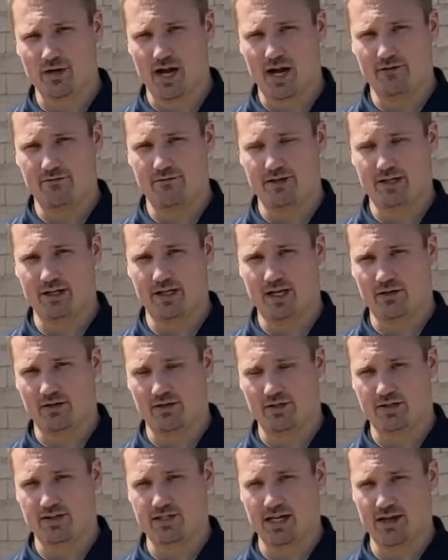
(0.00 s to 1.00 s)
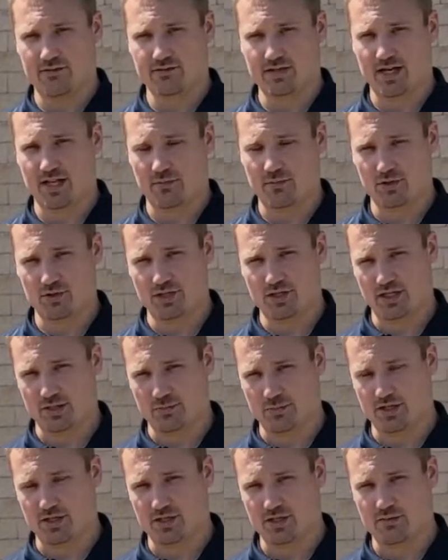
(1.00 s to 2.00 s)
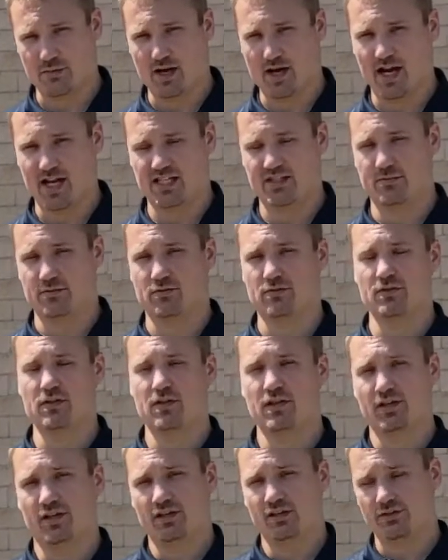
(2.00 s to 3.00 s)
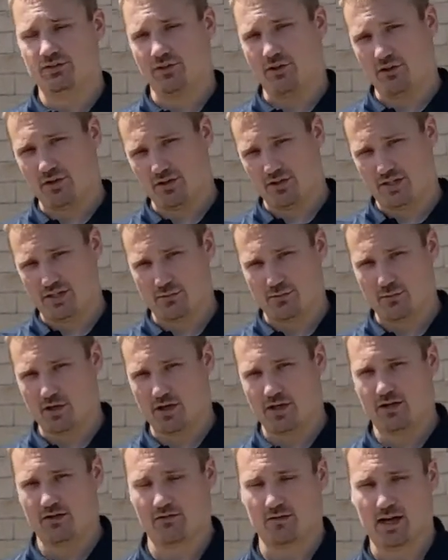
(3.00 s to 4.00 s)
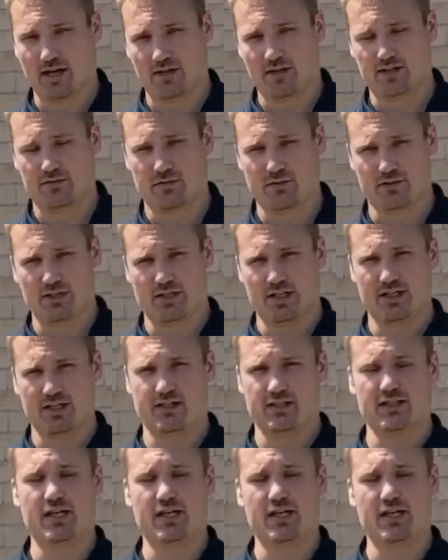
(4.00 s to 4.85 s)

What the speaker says: traffic and on the safe side of the machine as much as possible. You'll notice this walking around this machine